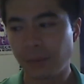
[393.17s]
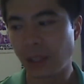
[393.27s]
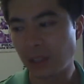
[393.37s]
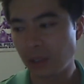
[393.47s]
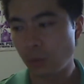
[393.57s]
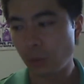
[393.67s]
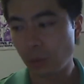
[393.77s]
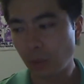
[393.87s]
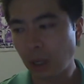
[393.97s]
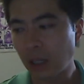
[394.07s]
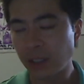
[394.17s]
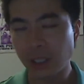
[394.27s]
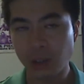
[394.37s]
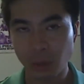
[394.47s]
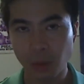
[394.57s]
And
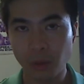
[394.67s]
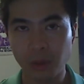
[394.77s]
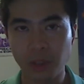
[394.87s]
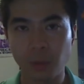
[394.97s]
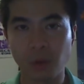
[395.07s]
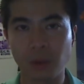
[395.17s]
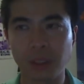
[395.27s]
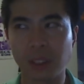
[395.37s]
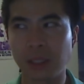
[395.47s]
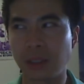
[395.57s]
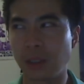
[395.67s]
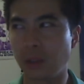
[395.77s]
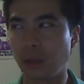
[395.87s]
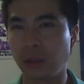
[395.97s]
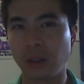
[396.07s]
she saw Lucille Ball and she
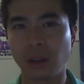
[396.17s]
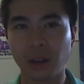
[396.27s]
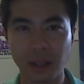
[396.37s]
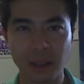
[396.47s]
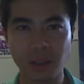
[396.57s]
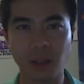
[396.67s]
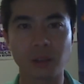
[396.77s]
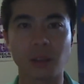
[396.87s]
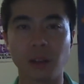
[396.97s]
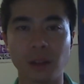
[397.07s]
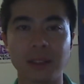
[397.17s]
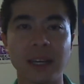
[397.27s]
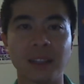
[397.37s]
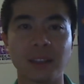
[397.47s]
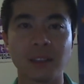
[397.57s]
thought, okay, this girl's got a lot of
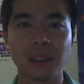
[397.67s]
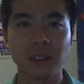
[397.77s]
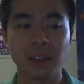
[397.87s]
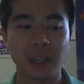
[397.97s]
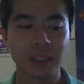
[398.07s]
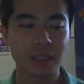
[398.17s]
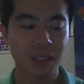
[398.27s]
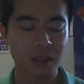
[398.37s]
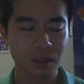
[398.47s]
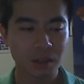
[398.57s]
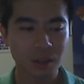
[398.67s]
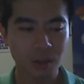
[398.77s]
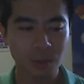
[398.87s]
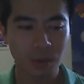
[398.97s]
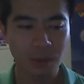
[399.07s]
talent. And she said to
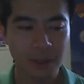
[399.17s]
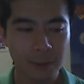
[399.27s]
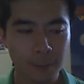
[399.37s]
Lucille Ball,